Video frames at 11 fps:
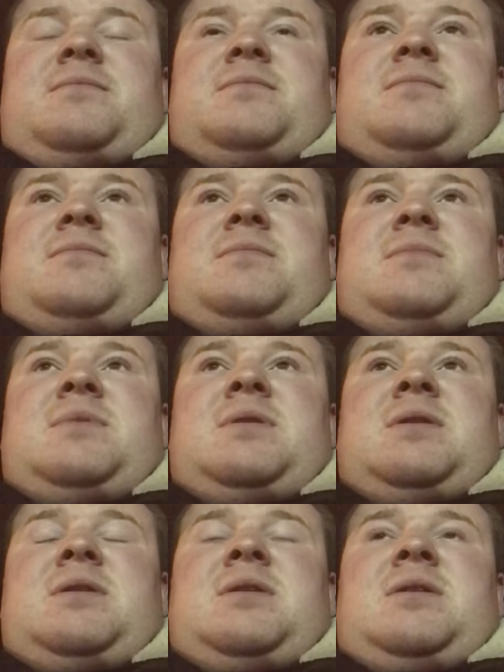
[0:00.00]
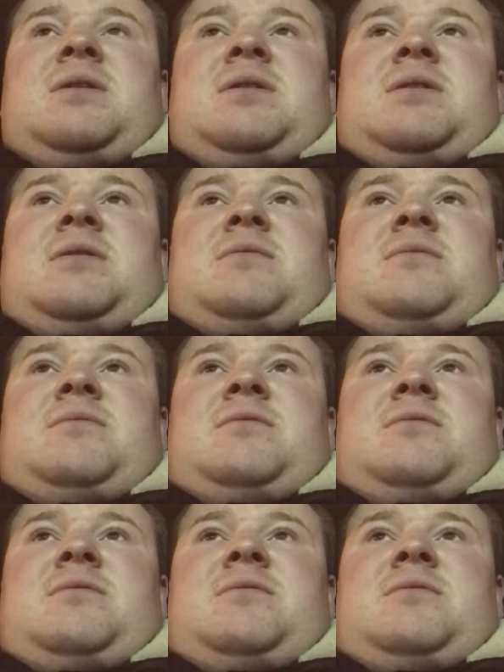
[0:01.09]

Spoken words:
(no one is talking)